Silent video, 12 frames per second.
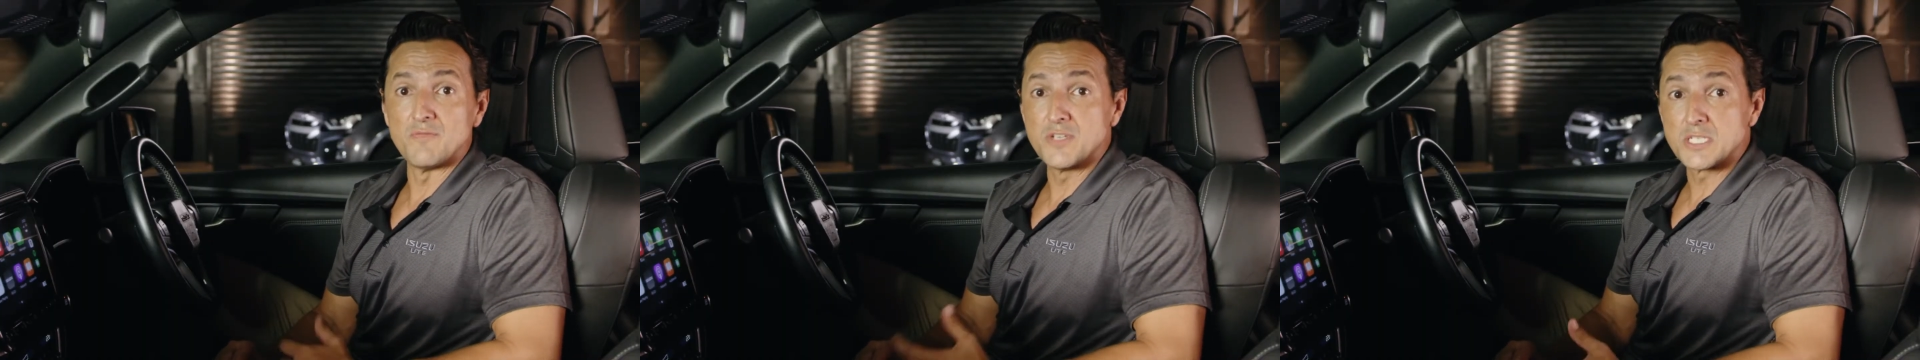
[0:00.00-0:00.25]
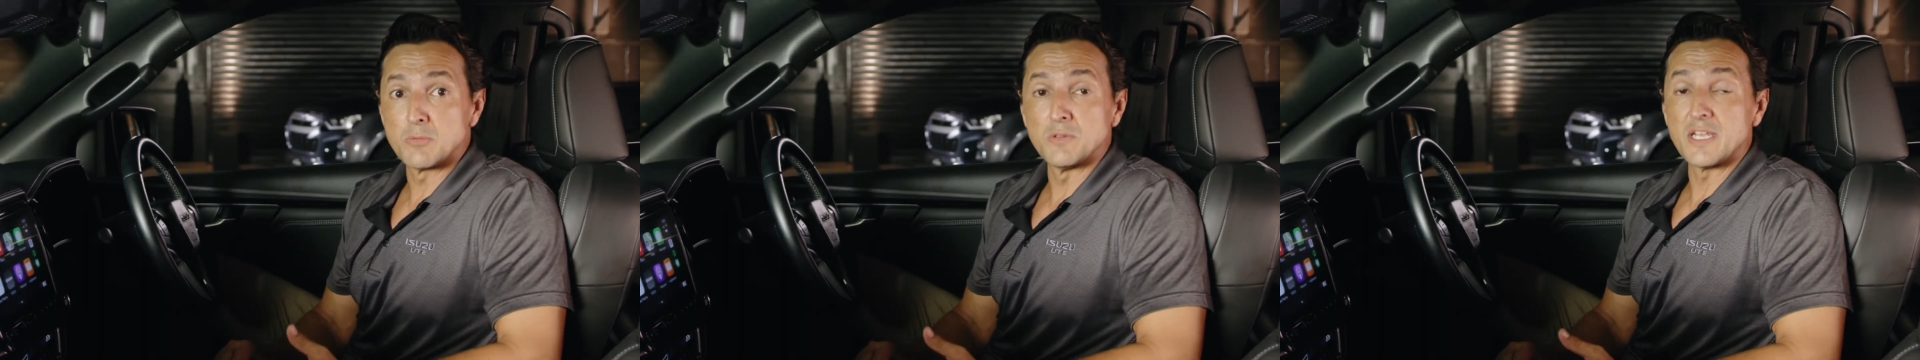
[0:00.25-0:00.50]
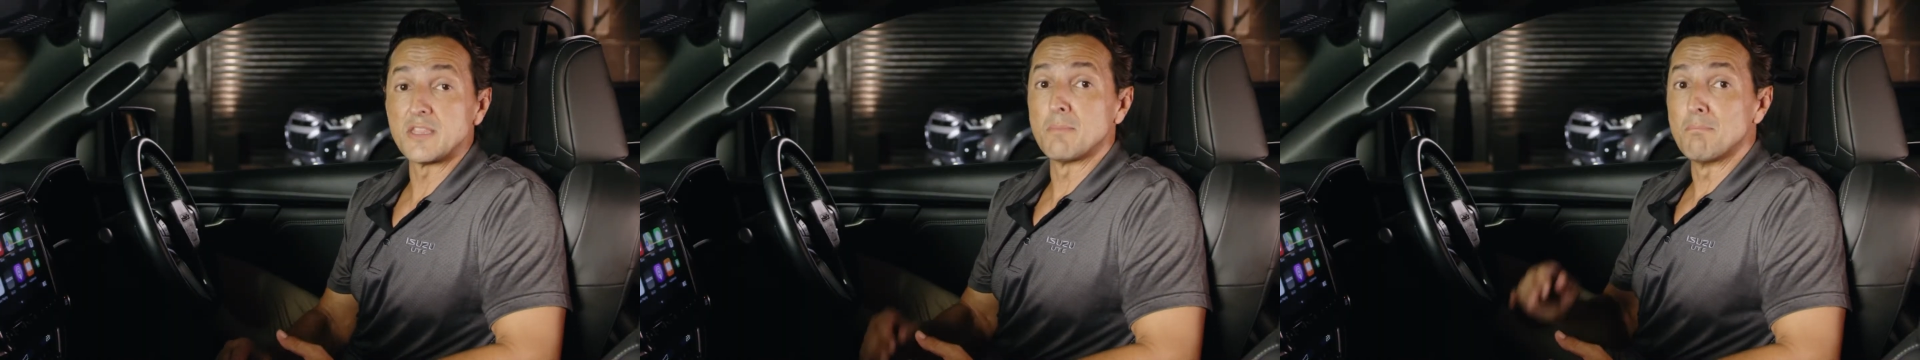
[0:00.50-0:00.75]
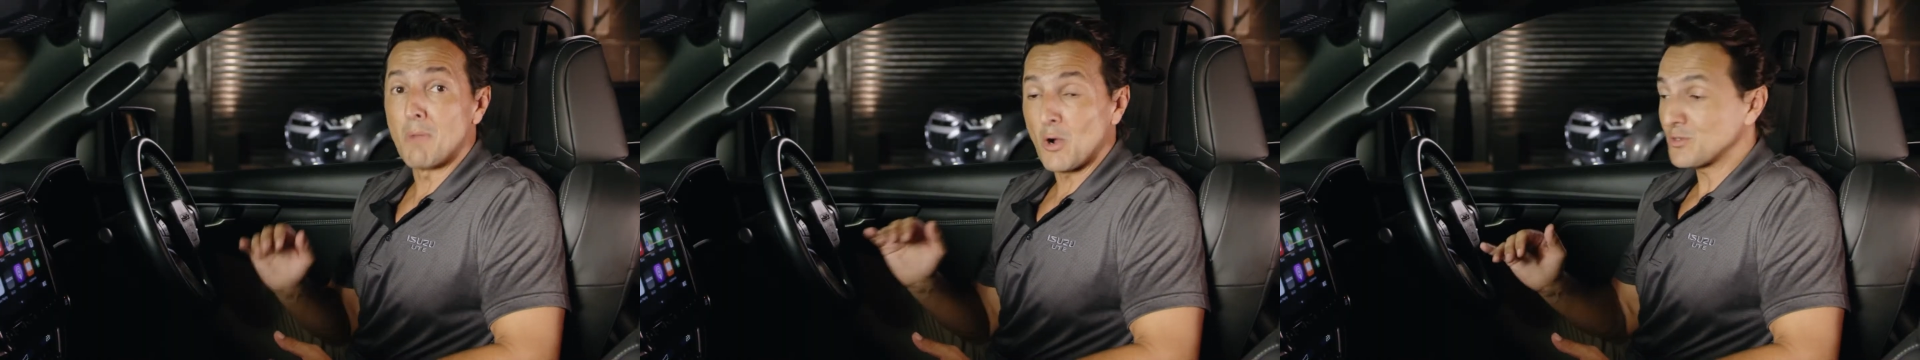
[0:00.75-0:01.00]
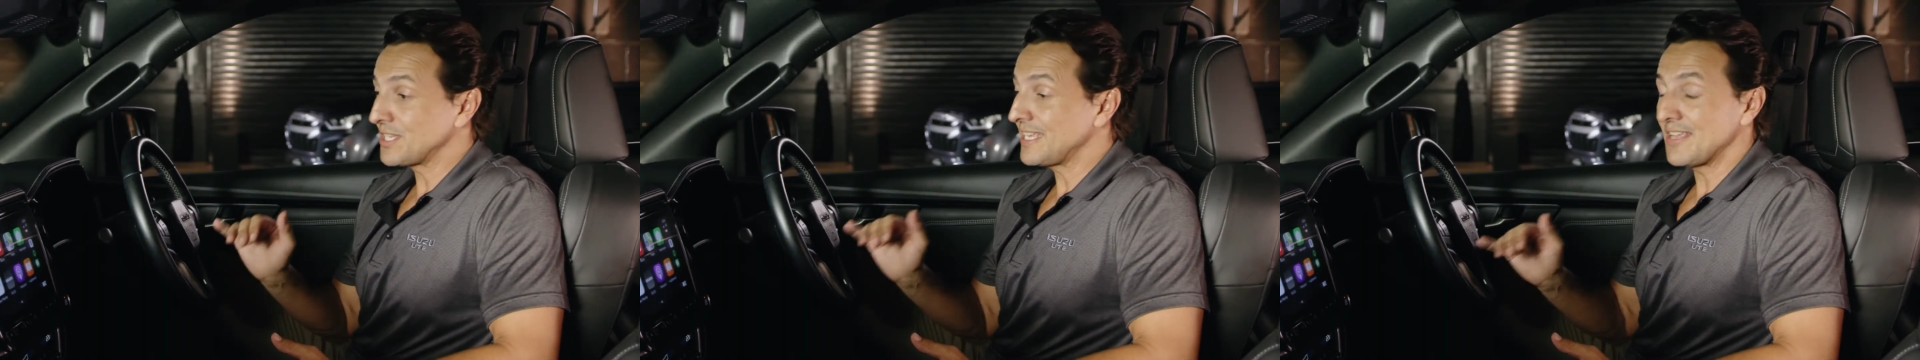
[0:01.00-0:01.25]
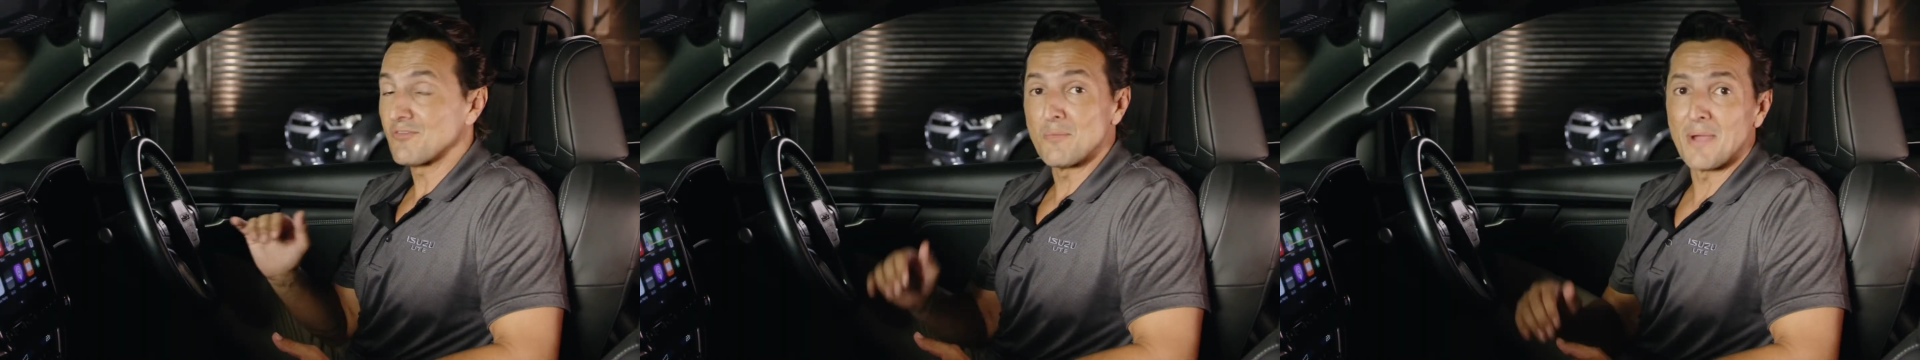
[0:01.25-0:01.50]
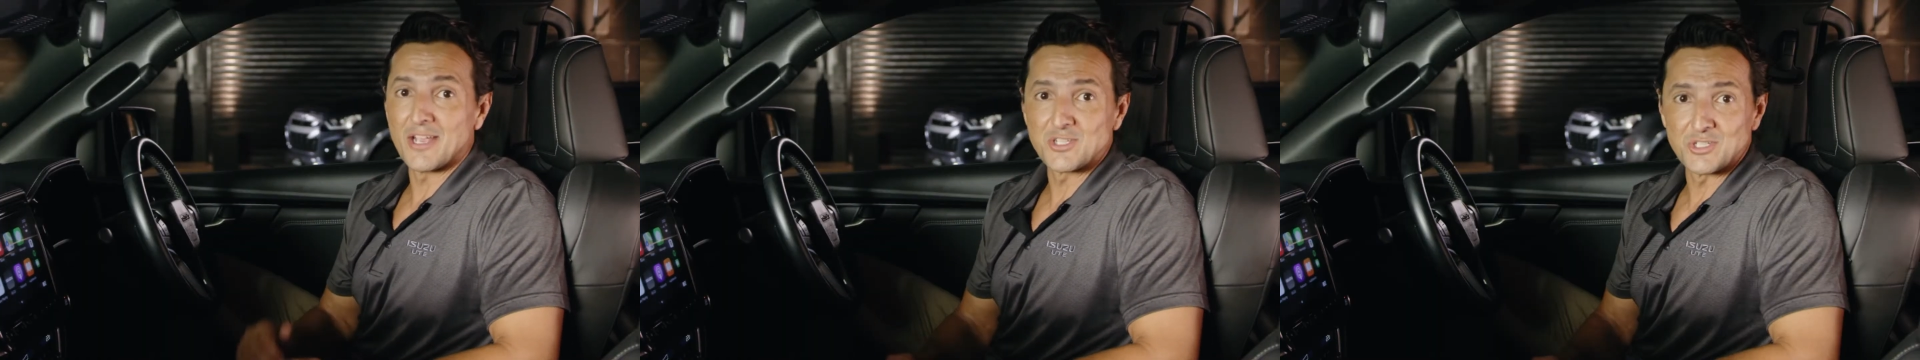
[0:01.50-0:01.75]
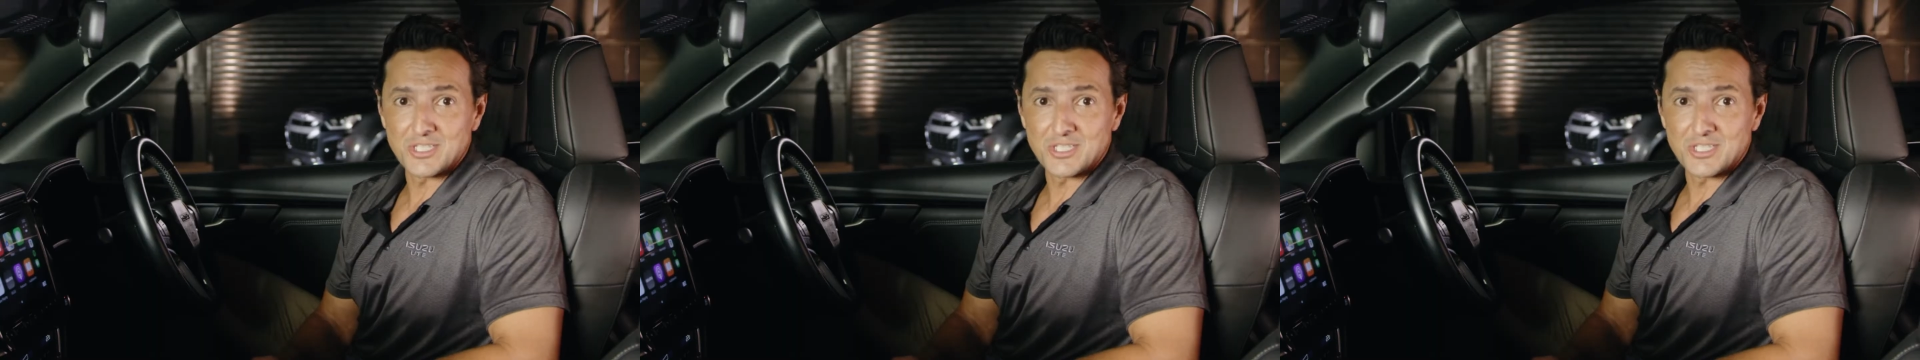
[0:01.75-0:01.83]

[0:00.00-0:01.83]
visible in the multi-information